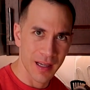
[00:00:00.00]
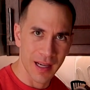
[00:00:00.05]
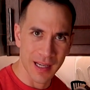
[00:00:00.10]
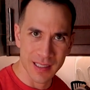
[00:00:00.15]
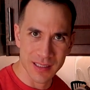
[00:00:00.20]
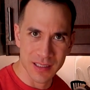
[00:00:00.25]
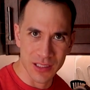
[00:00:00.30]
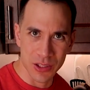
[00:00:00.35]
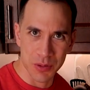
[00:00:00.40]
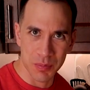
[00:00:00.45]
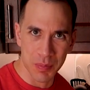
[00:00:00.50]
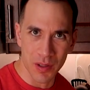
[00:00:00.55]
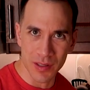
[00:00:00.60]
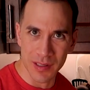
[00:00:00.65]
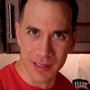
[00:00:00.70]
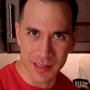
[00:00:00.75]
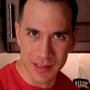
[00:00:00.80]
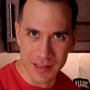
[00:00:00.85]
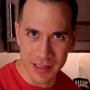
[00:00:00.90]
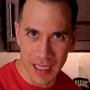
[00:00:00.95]
I guess the
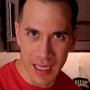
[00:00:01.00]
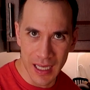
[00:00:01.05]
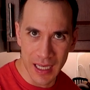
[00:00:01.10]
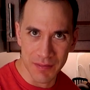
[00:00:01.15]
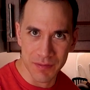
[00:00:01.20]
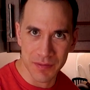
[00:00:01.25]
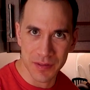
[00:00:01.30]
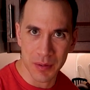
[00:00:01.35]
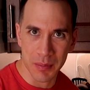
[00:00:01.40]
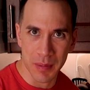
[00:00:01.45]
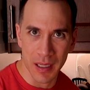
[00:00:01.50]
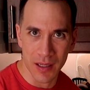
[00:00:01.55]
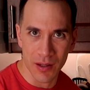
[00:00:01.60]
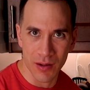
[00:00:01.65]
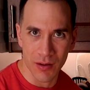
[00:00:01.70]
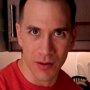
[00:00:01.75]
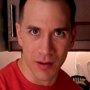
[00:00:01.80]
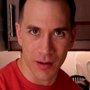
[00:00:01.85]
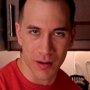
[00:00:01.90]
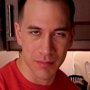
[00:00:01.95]
chipotle doesn't have
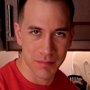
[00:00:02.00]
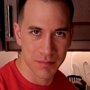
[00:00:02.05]
tomato